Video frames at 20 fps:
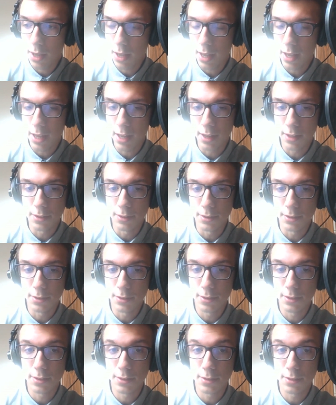and
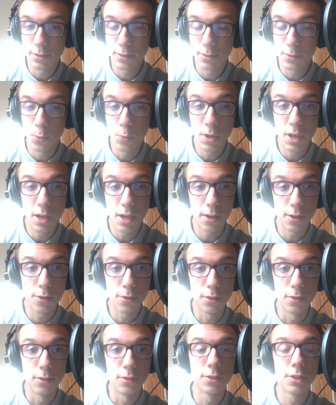we are
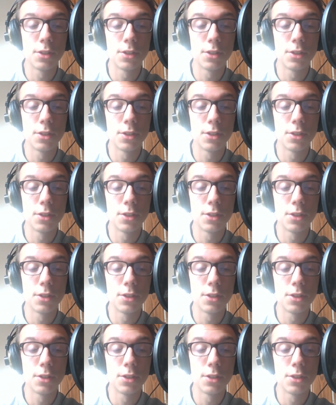called